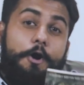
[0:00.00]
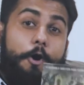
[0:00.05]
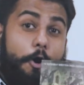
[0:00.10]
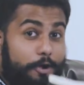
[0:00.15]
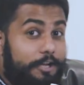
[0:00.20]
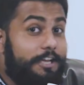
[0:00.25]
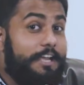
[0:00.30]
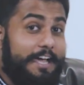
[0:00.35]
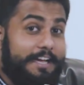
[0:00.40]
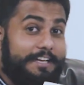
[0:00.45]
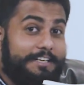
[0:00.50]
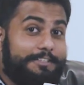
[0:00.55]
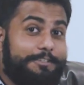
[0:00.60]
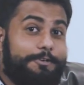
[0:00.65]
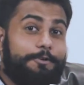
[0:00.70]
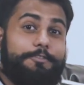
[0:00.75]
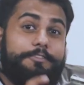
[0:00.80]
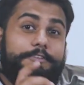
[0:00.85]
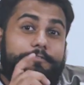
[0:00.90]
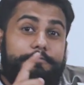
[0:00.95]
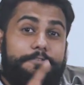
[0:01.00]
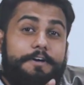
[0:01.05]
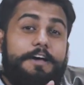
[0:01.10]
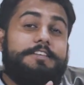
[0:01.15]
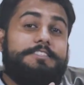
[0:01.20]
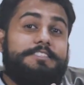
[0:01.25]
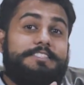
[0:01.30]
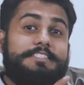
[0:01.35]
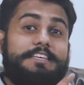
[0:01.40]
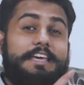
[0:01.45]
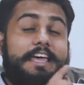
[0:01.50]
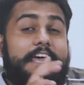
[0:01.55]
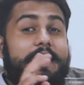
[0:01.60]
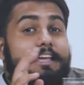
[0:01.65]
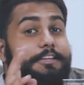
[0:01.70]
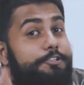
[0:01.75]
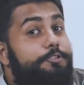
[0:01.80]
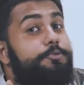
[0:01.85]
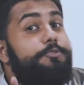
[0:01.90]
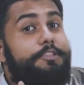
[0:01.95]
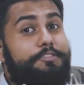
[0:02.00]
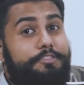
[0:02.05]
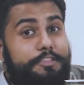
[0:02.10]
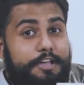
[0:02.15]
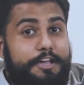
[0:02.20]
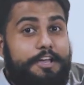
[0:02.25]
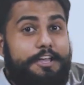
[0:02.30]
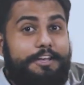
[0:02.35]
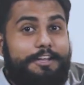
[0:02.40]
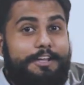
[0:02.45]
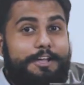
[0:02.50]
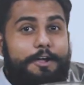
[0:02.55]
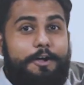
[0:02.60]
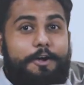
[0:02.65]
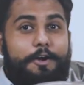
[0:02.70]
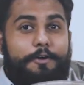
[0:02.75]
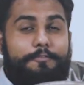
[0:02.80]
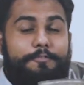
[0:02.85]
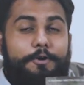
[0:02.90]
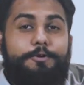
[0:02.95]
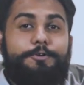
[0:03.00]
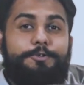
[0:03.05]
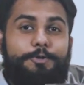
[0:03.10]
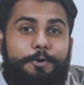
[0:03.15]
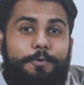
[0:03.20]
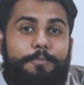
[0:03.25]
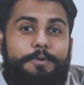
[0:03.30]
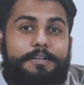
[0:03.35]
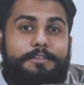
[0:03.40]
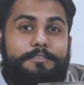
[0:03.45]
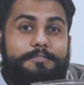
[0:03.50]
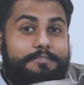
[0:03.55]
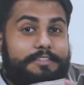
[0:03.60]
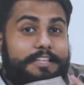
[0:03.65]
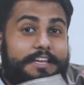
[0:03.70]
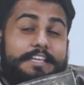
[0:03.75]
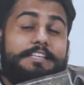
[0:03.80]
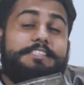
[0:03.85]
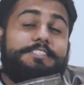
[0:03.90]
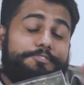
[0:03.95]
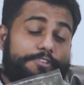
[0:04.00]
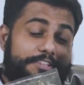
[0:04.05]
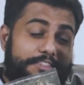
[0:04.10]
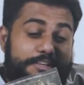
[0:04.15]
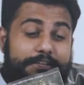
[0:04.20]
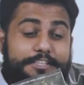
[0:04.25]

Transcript: online on the 1st to the 3rd of October. The links are in the